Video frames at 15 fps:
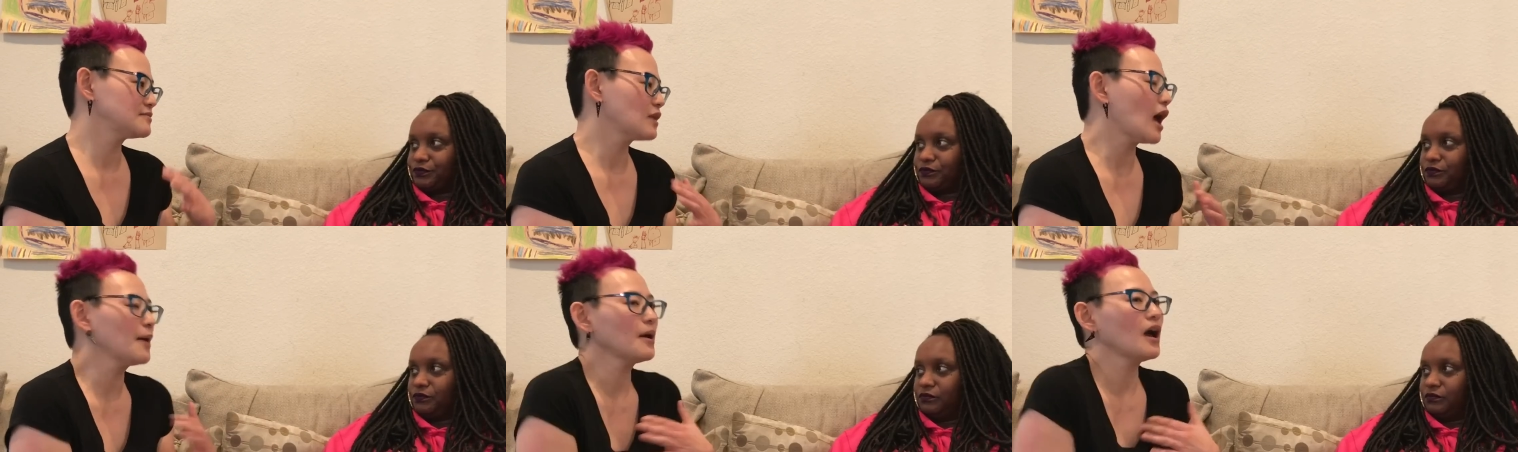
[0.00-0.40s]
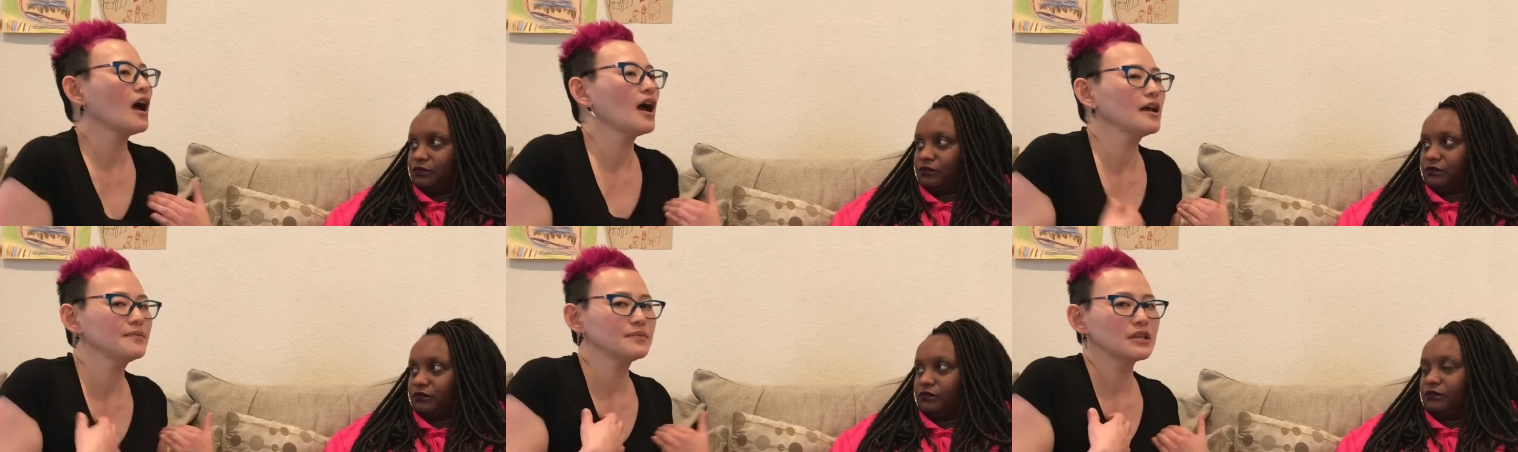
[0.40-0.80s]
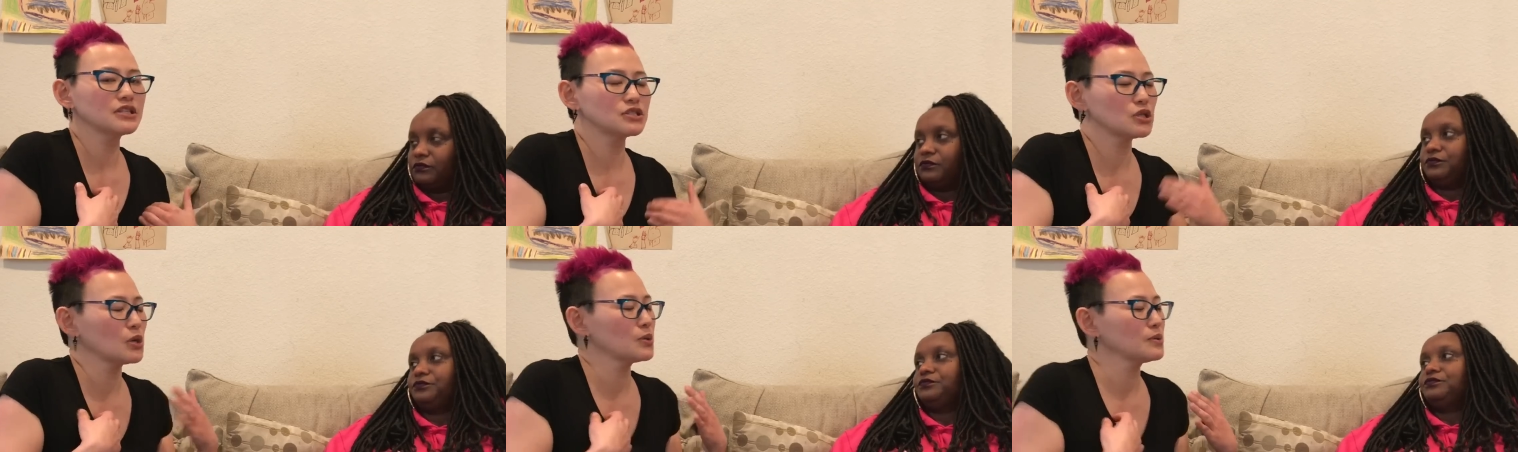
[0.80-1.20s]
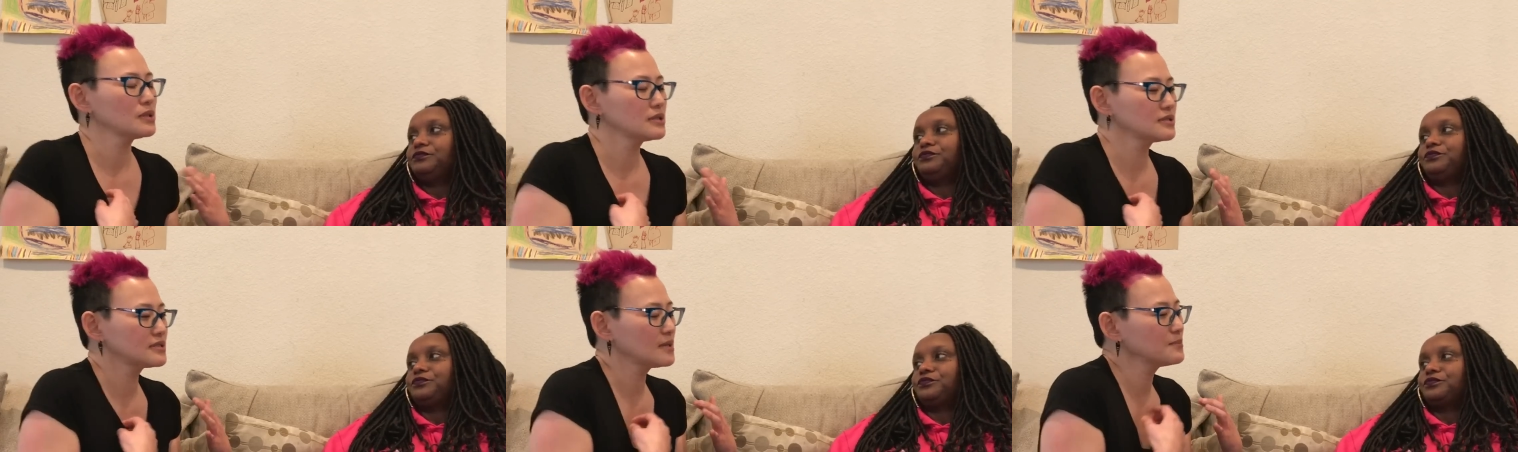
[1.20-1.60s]
Speaker 1: I I so
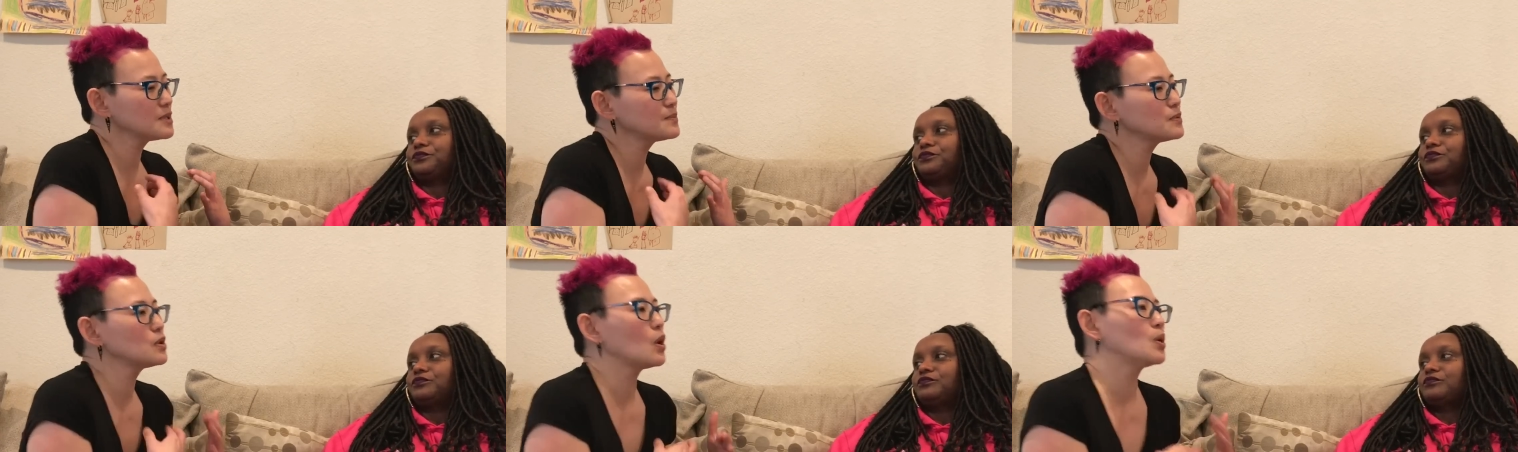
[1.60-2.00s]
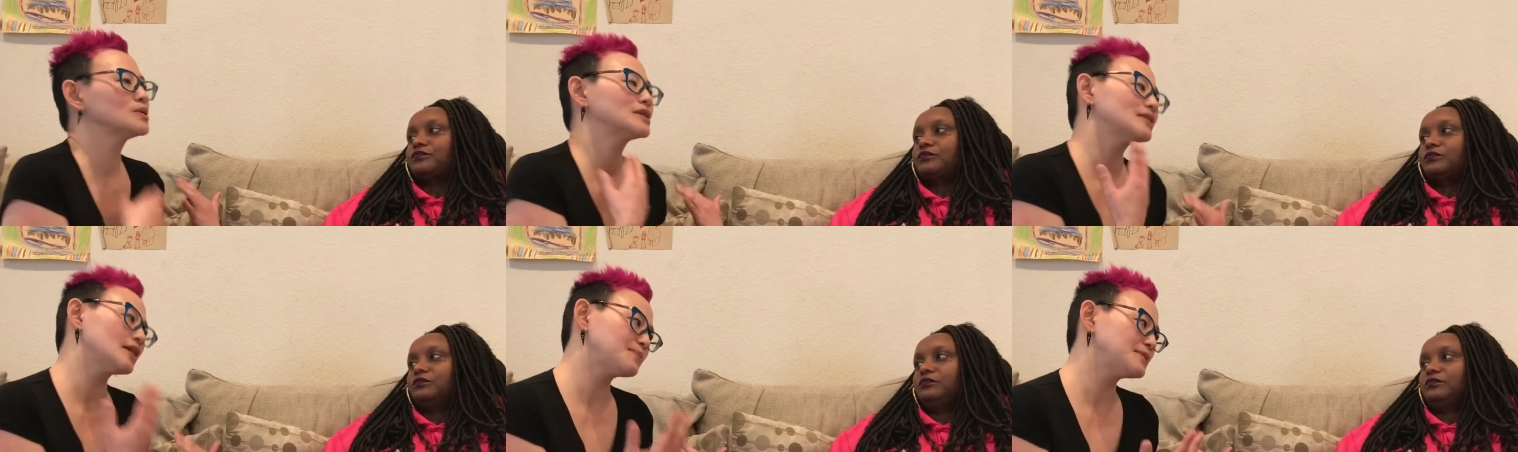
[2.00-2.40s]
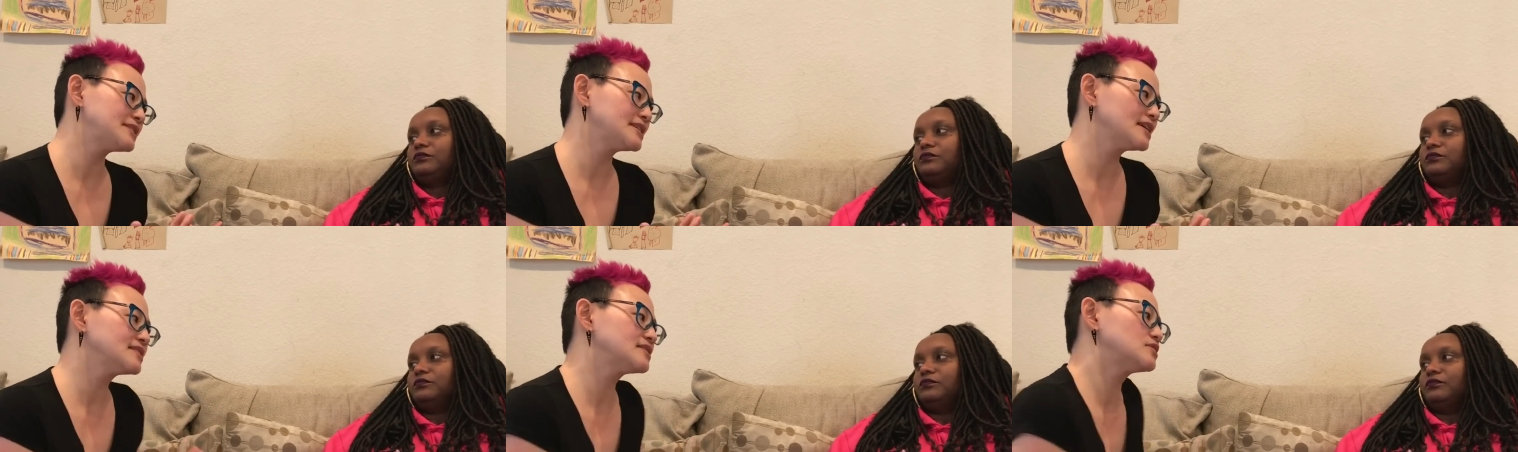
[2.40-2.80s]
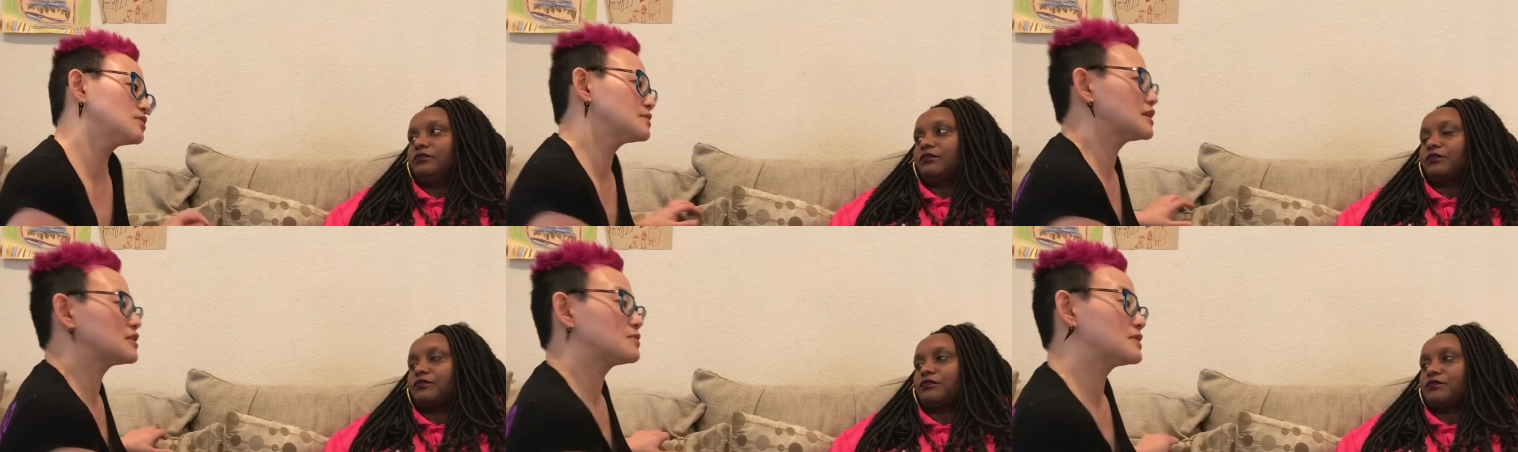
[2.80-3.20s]
some people only like BTS and don't
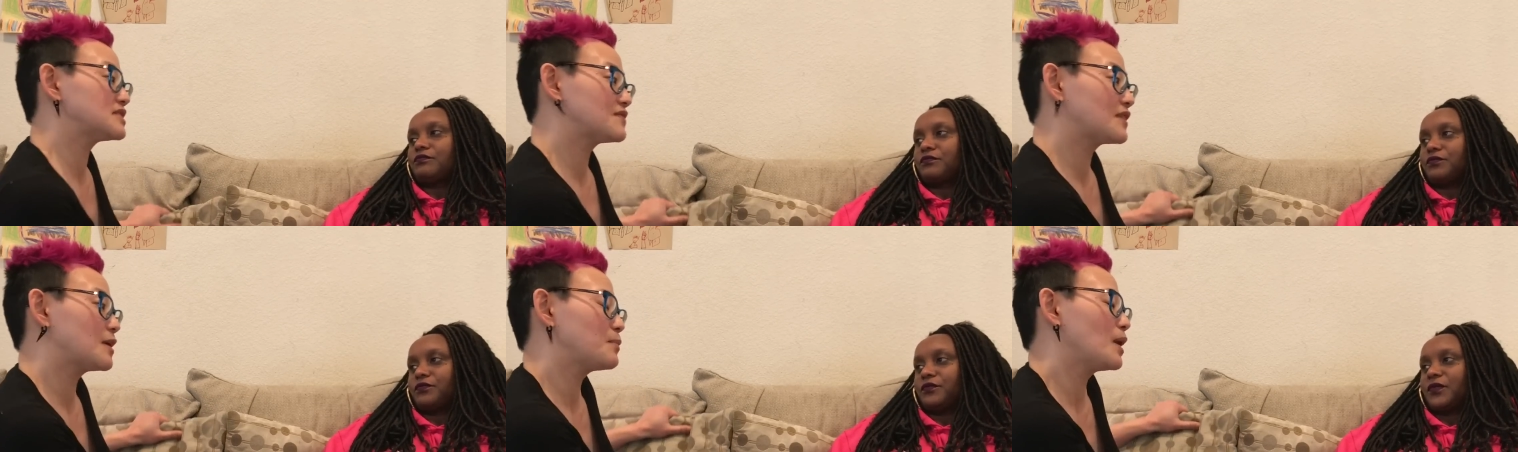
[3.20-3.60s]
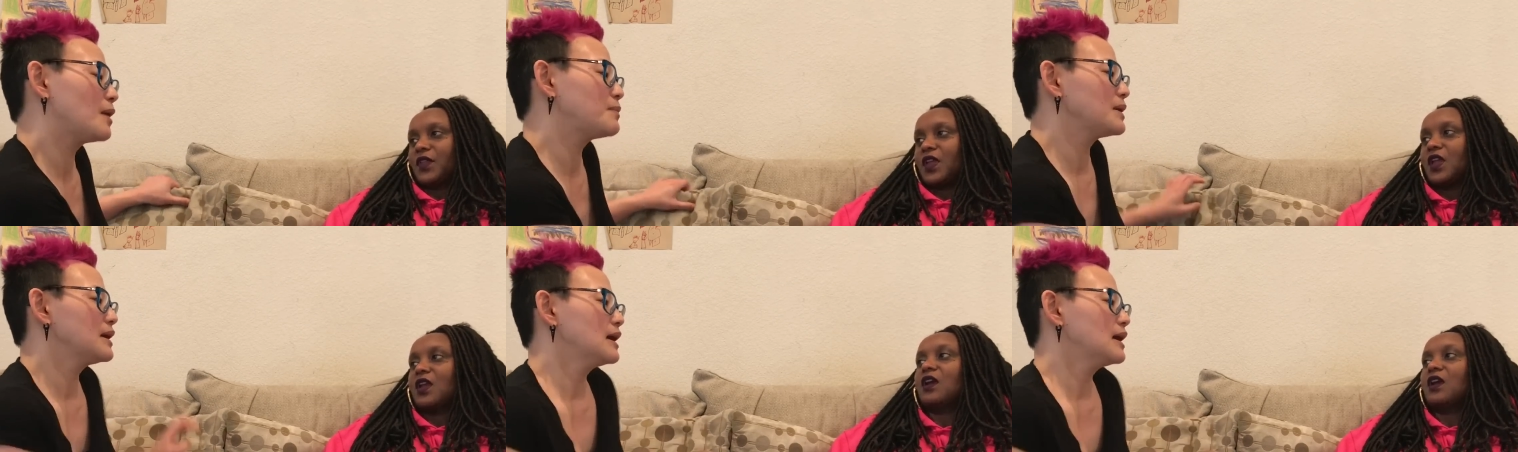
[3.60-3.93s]
like the rest of K-pop.